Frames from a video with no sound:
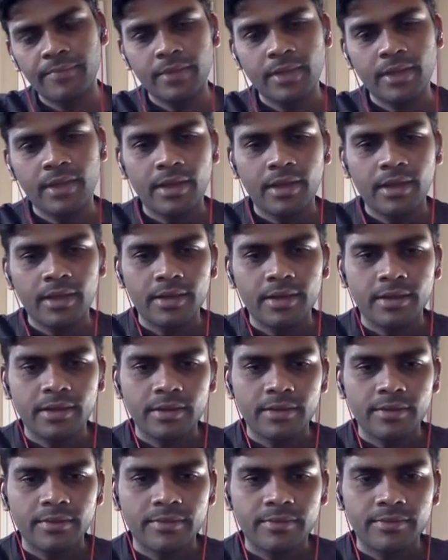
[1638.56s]

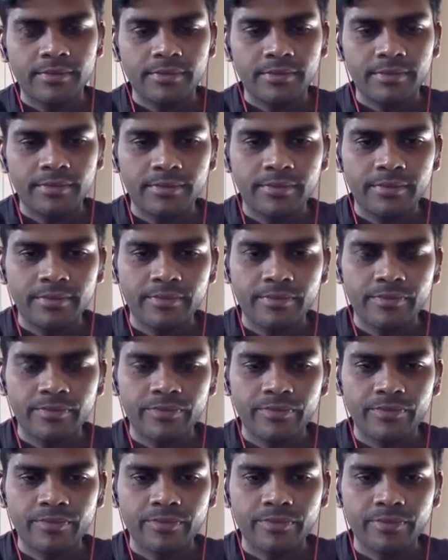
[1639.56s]

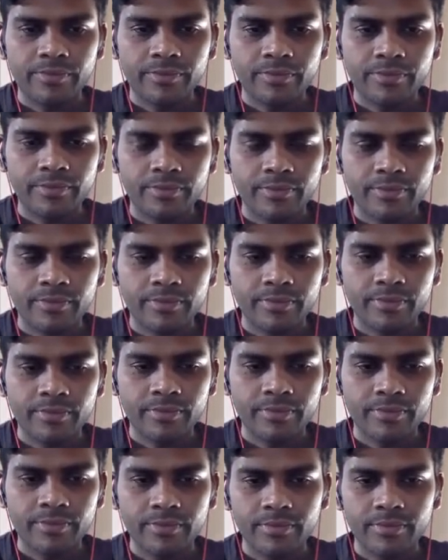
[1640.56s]
[no speech]